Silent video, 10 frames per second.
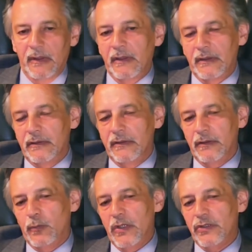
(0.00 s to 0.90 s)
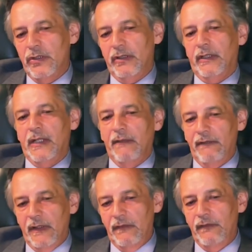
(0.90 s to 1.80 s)
this is a question that I'm
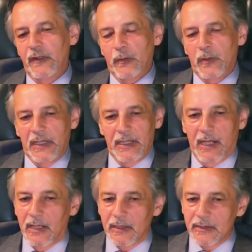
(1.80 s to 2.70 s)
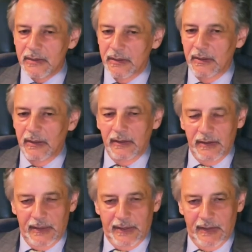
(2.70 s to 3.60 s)
very frequently asked,
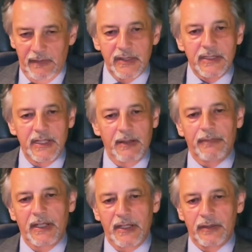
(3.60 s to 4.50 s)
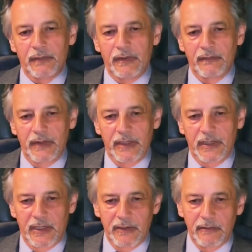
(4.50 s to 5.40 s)
that can we stay up late over the
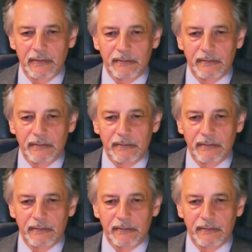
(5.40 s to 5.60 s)
weekend?